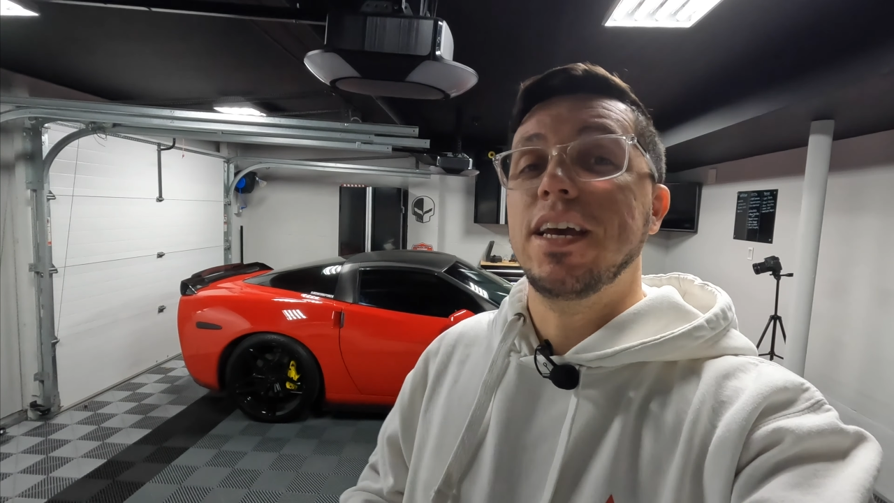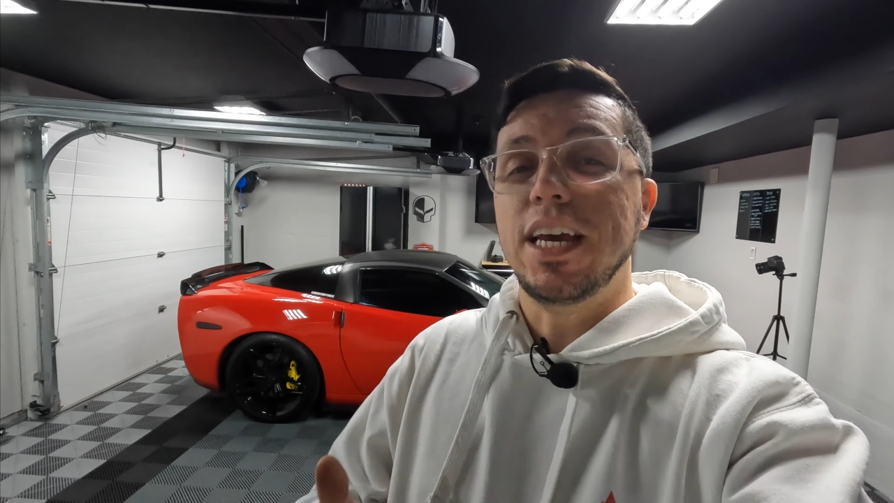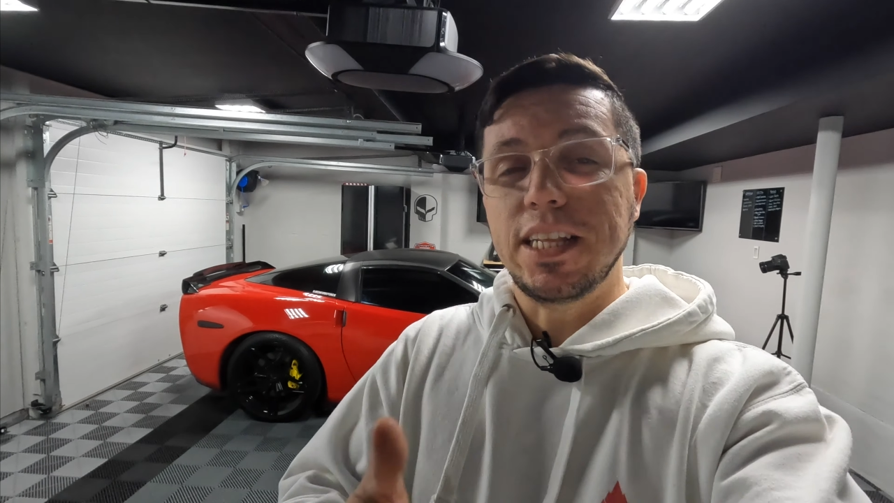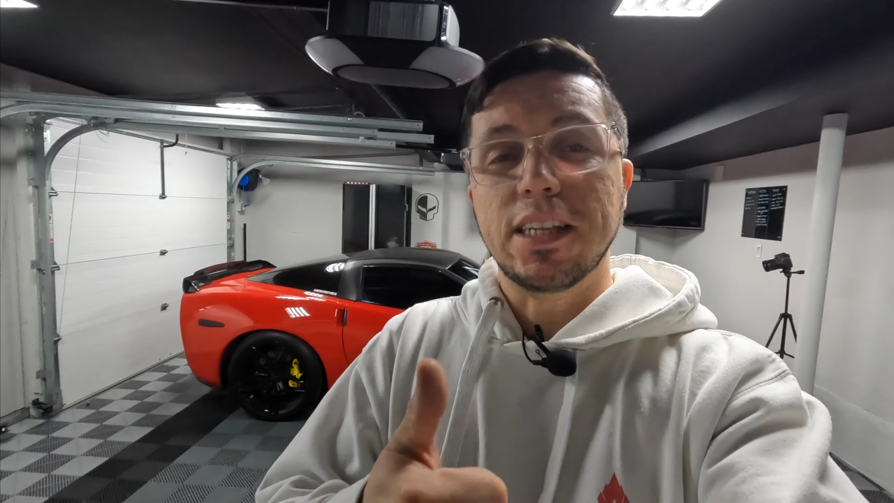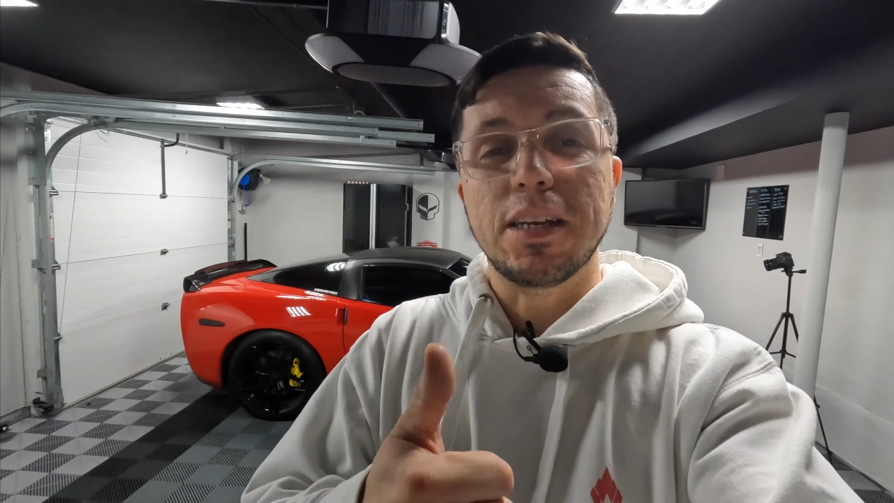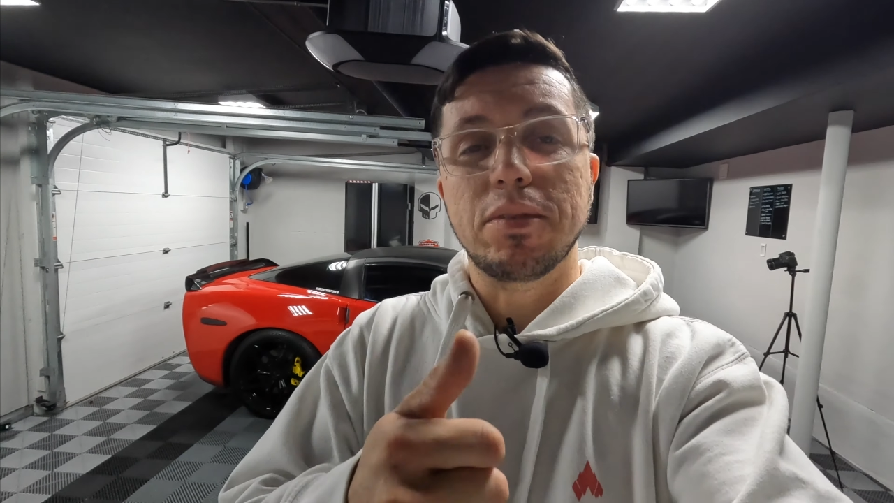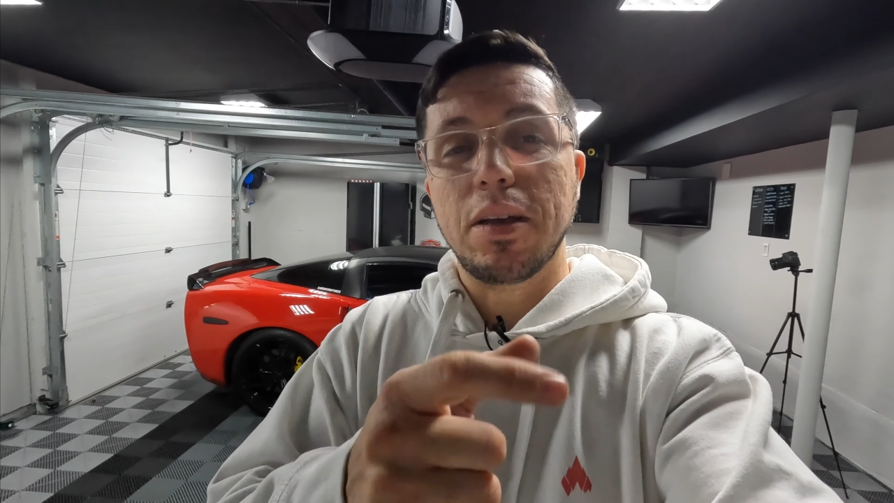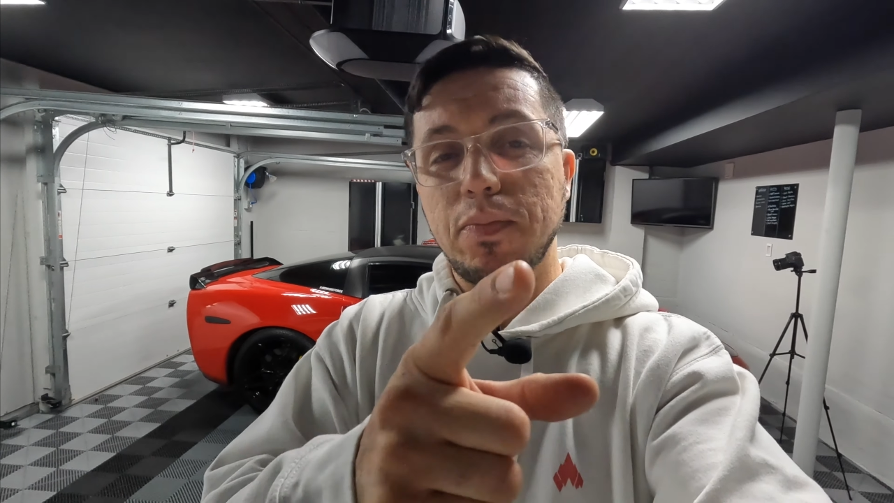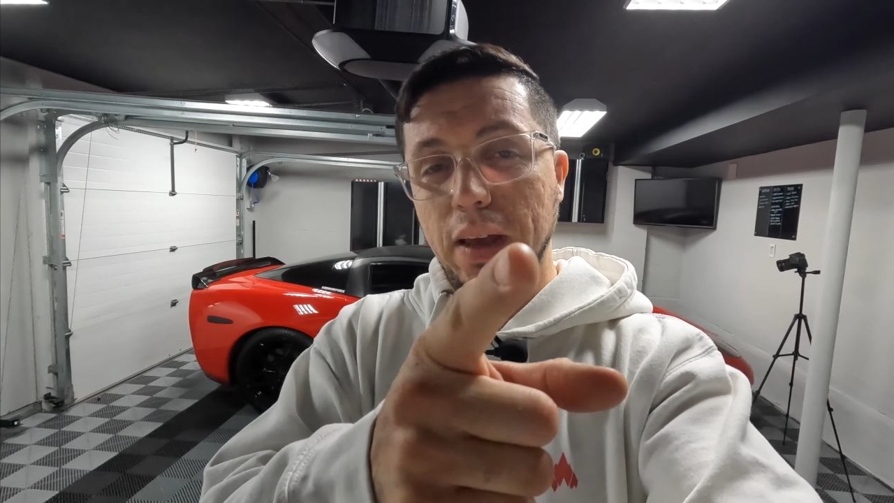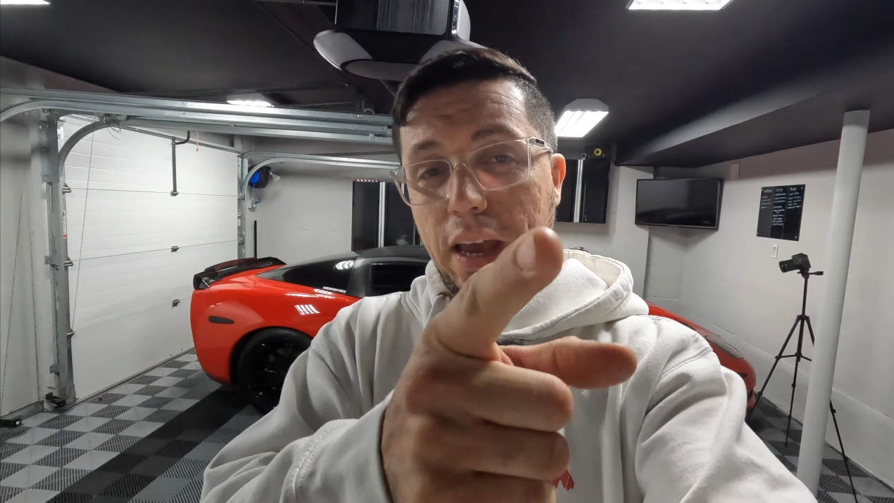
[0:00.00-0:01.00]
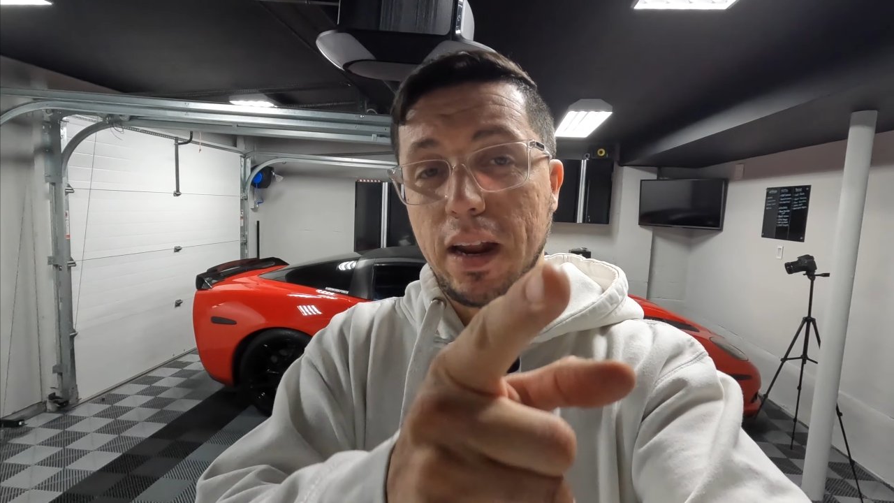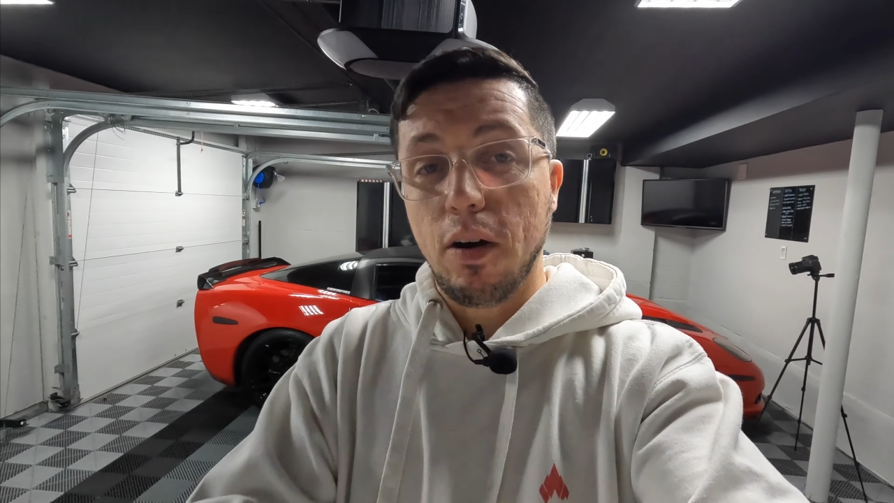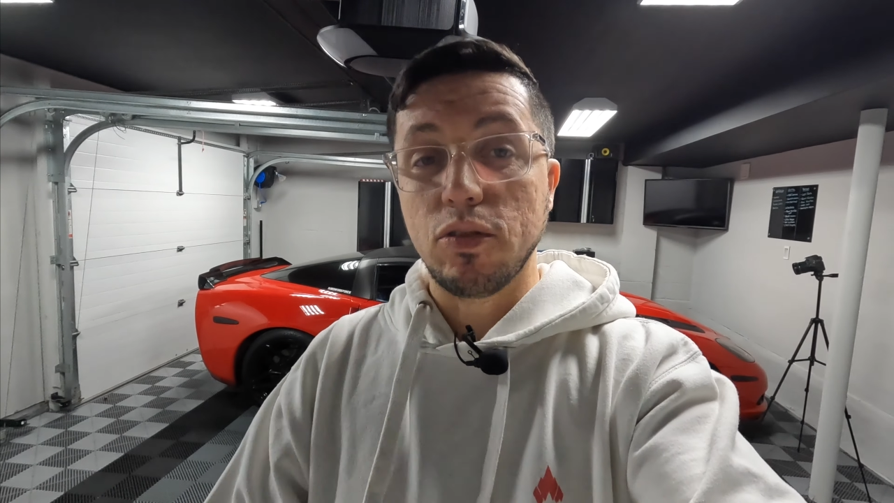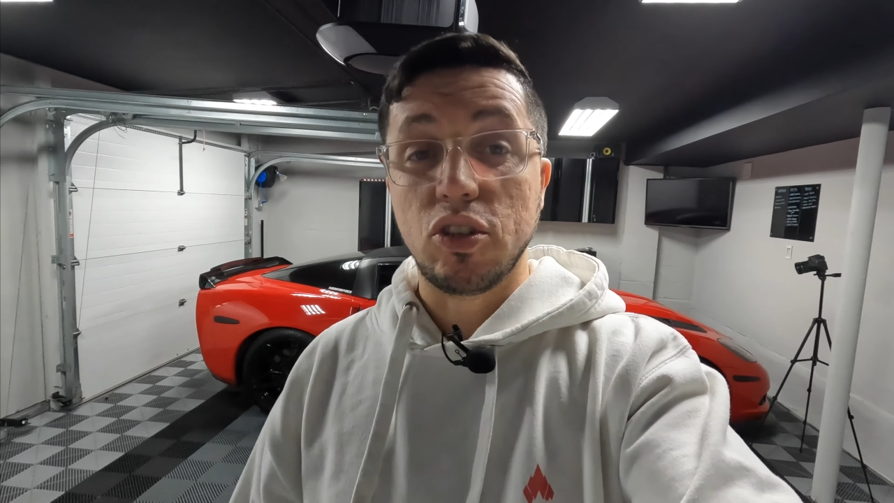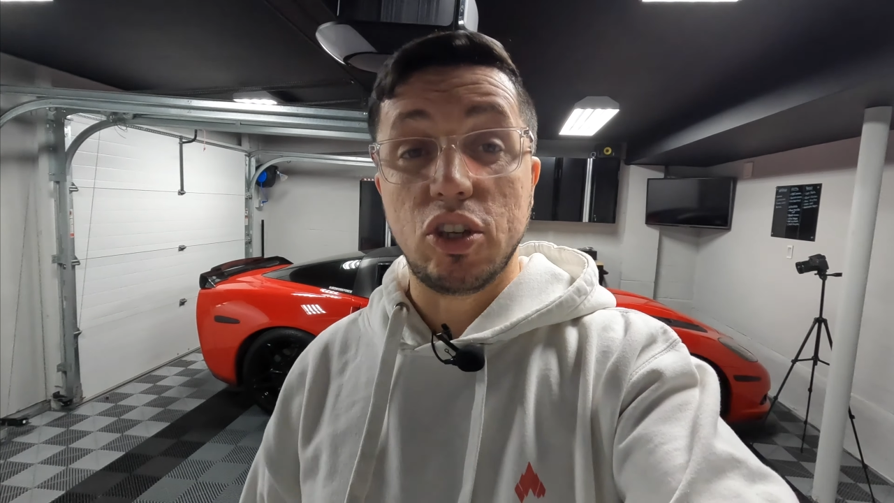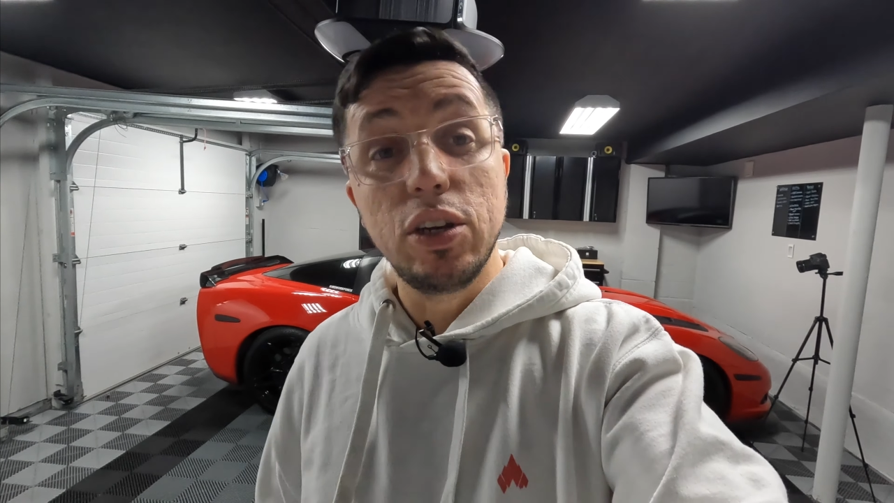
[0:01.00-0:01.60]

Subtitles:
hit the thumbs up, and I'll see